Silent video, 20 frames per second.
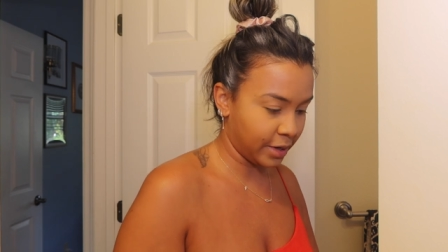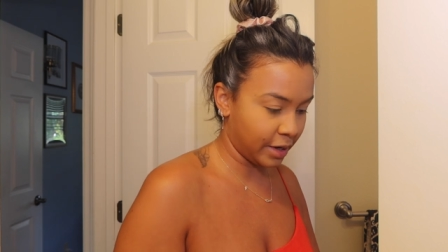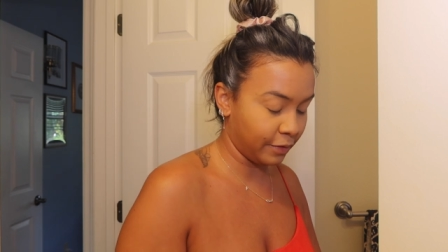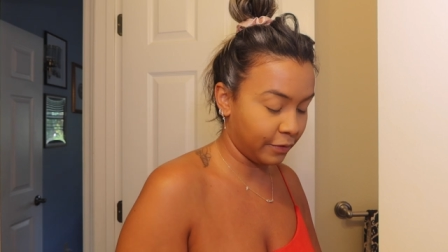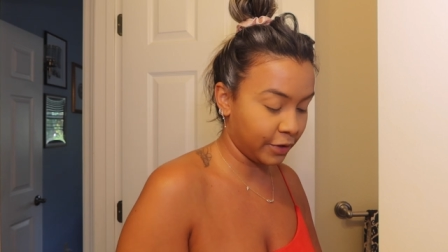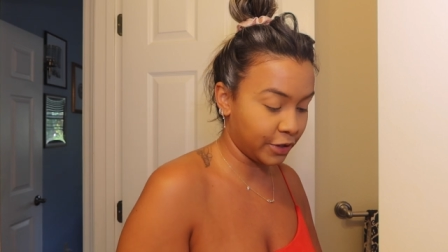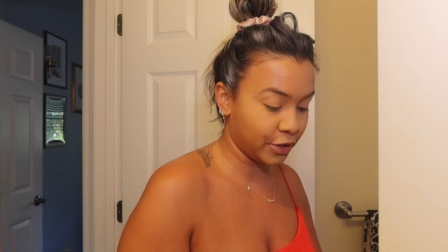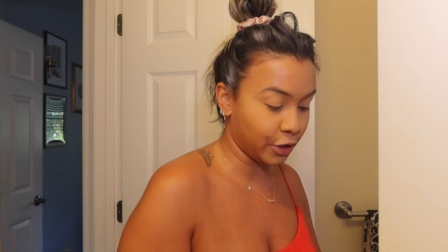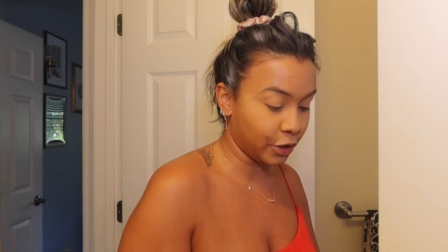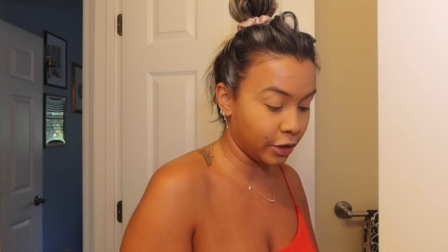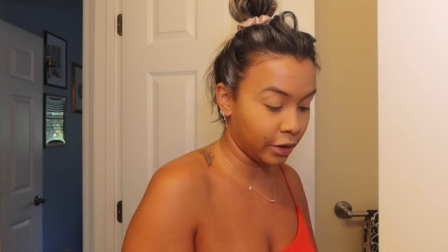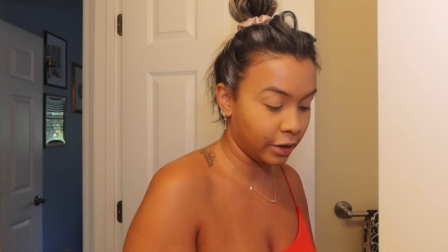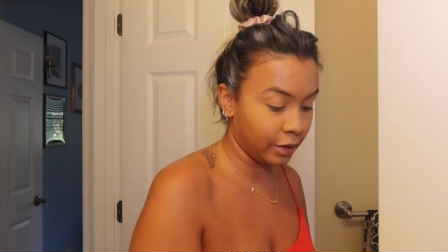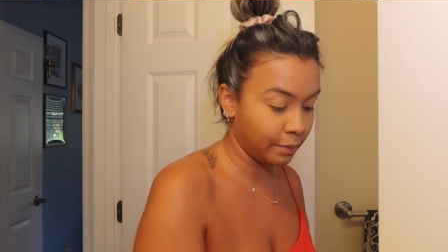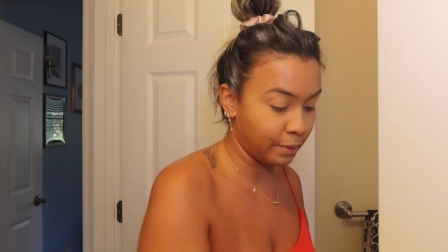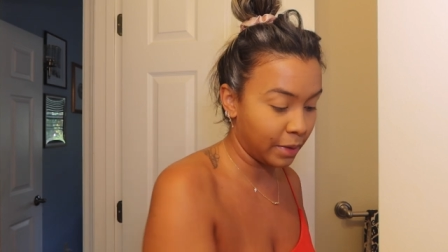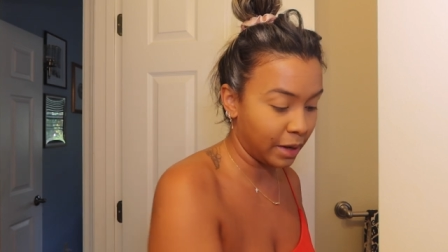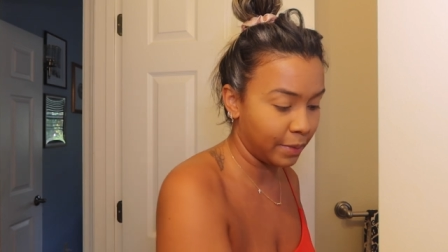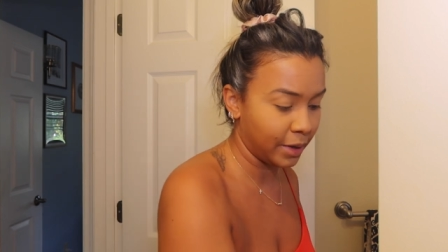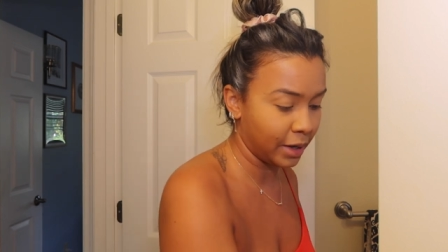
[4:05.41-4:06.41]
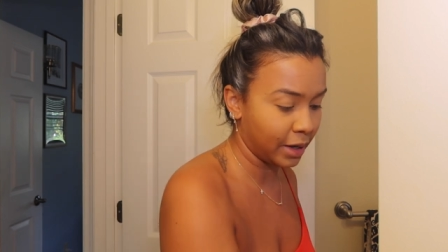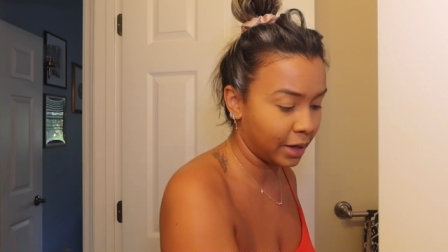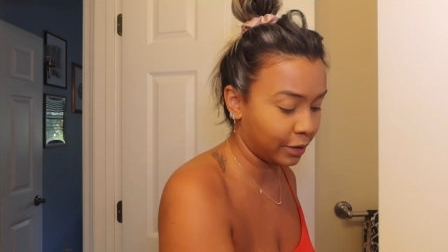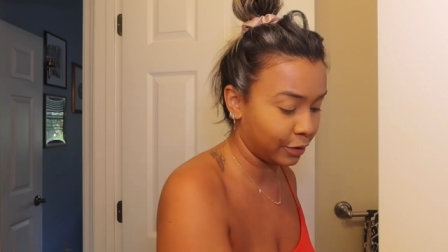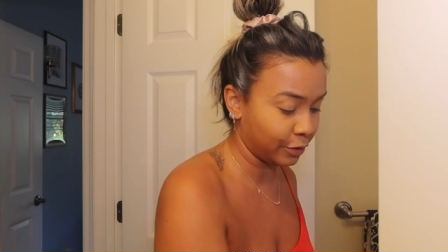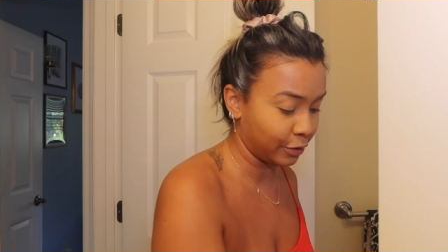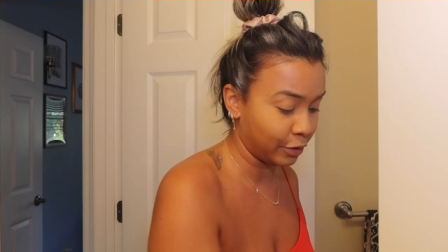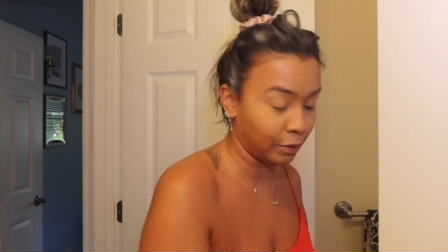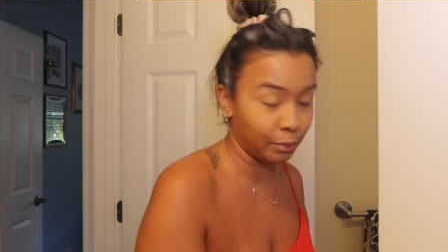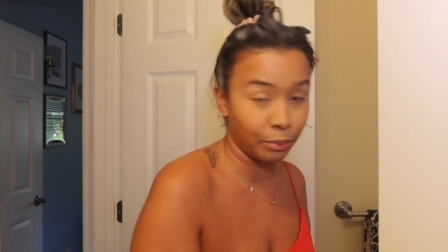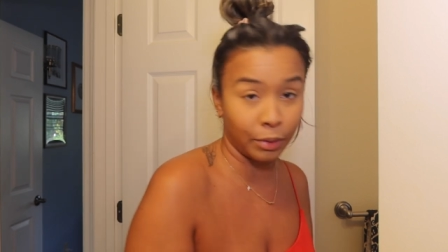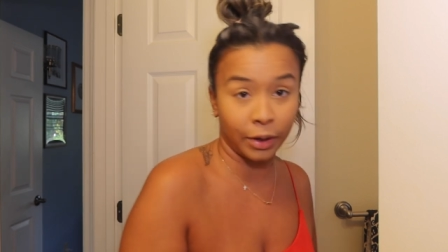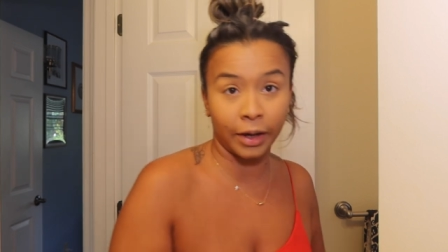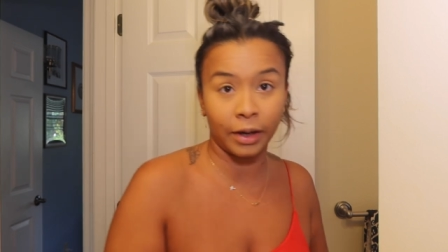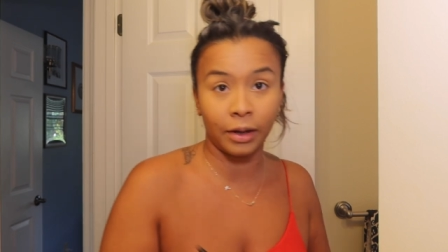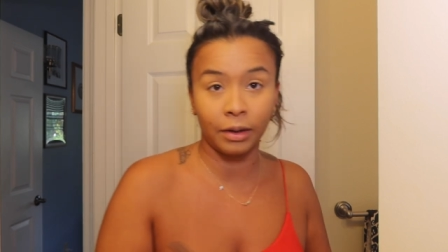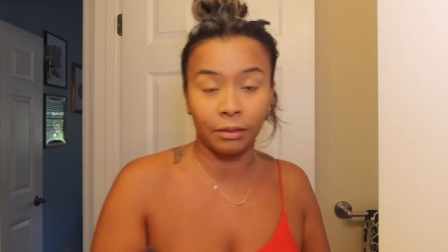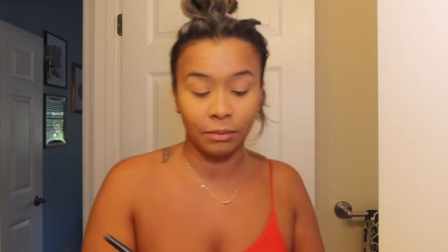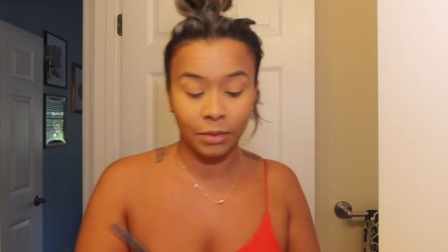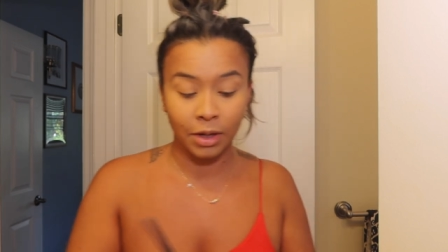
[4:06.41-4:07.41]
And if it's good, maybe, I don't know, I'll bring
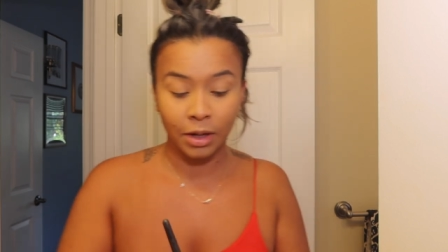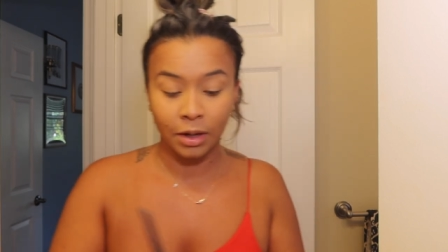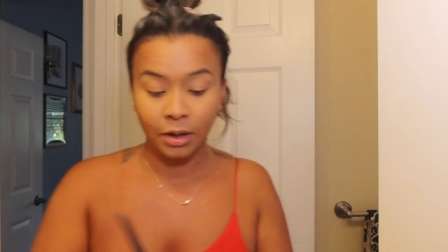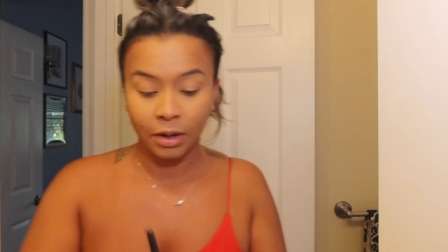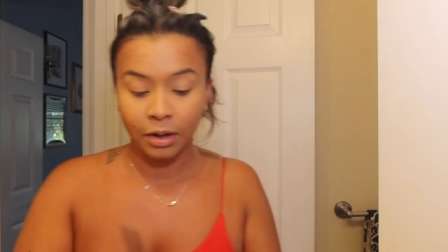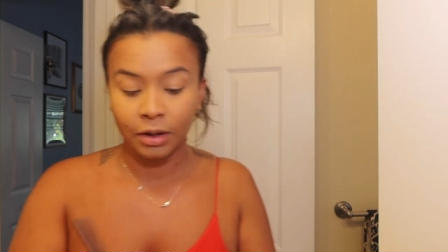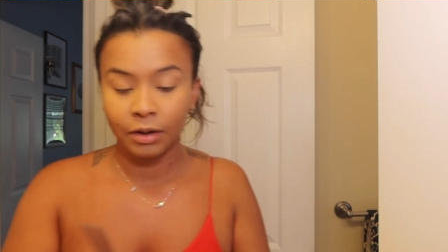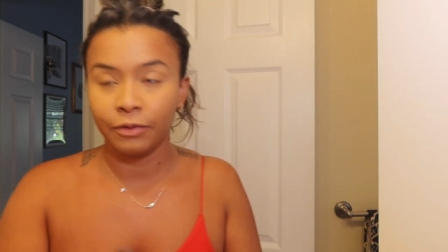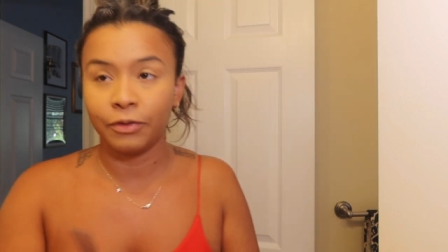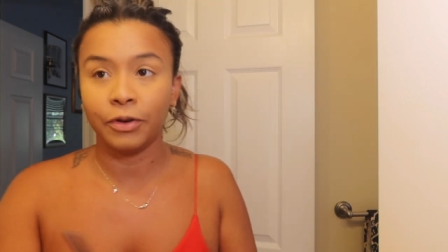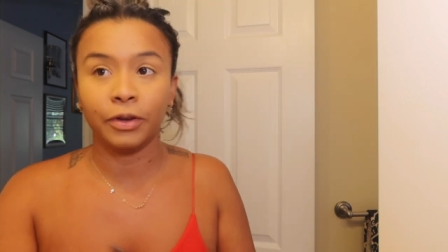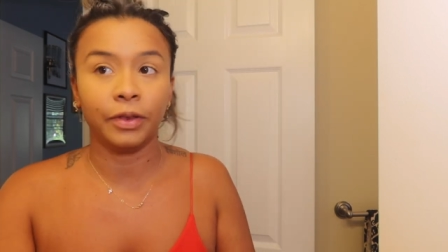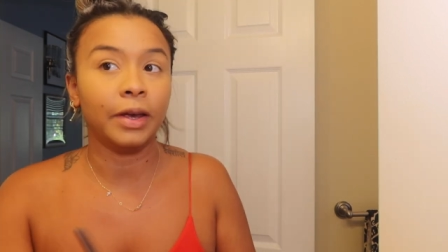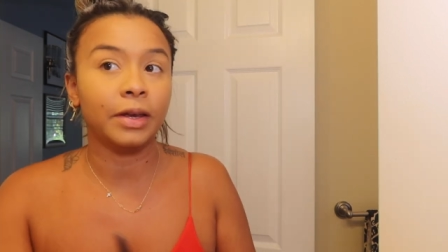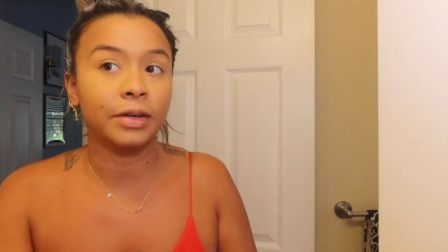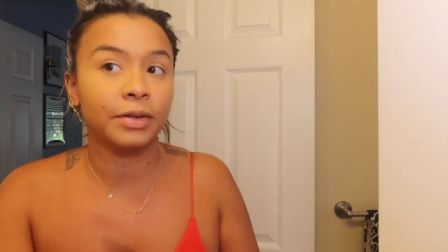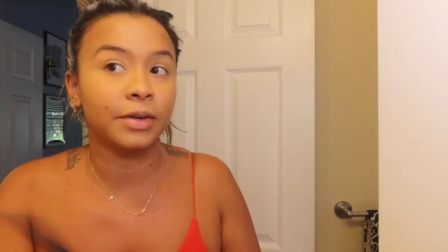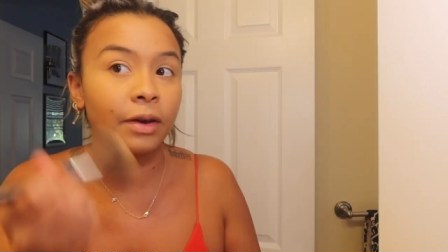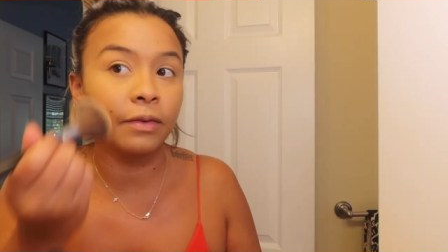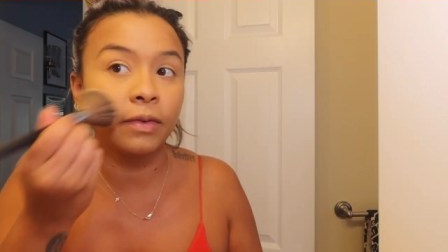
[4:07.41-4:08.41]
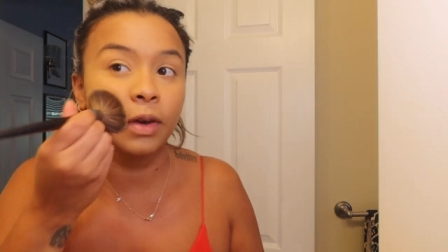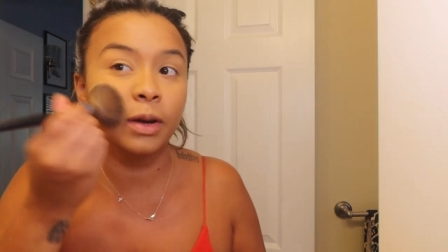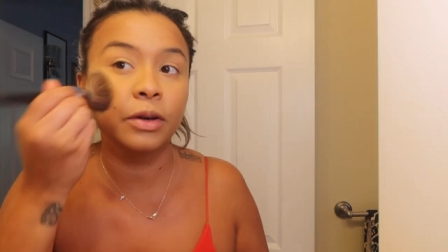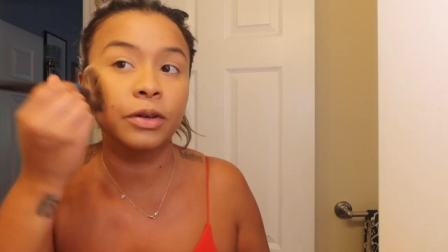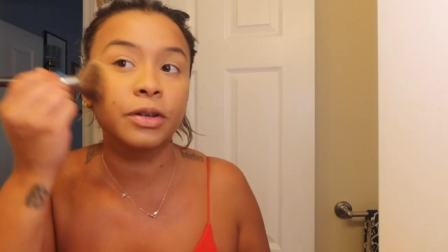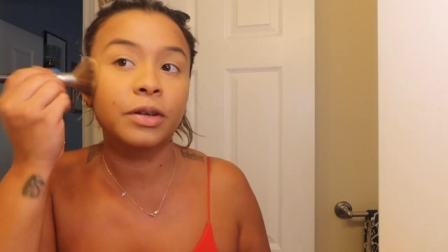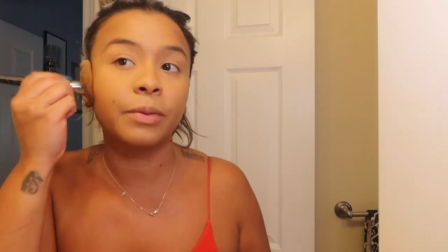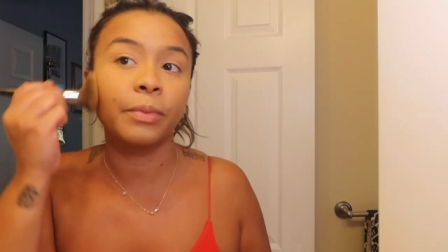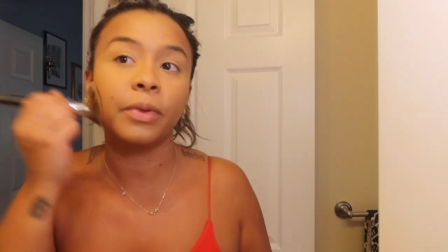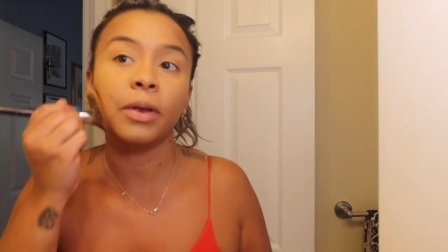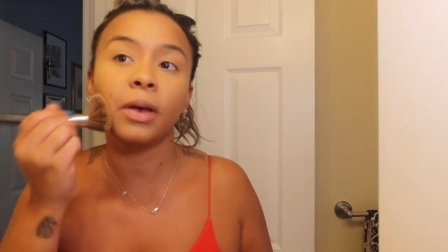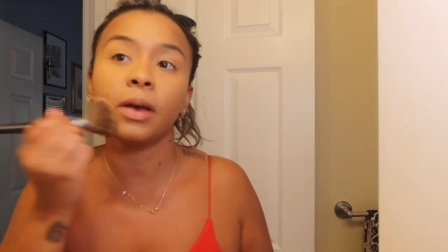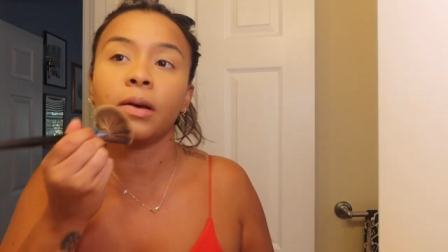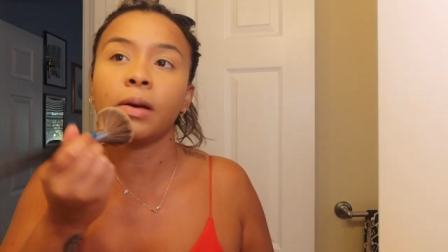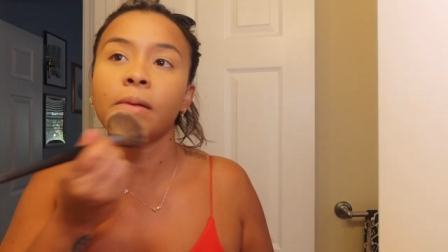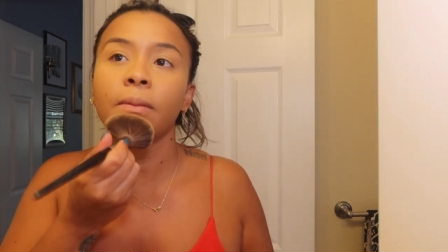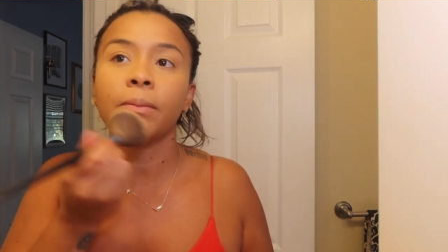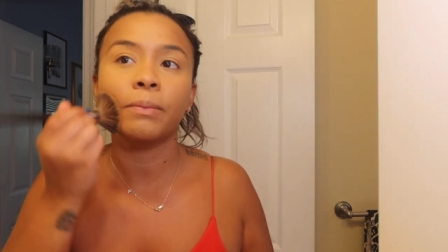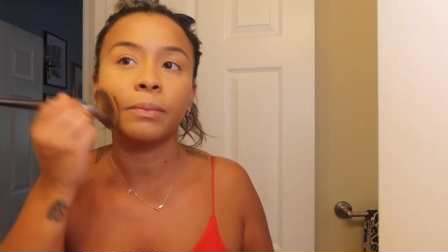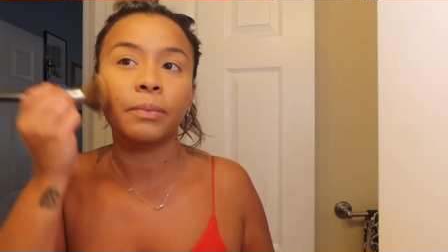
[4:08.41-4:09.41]
it for Thanksgiving or
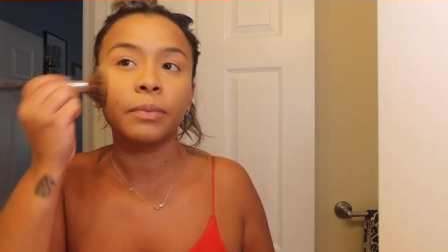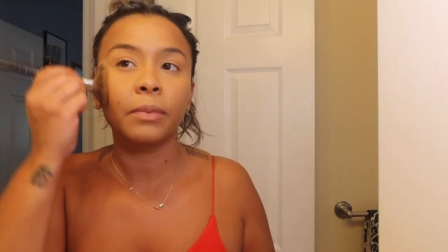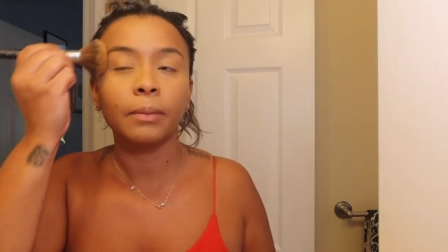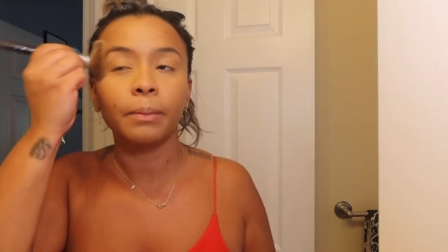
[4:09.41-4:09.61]
something.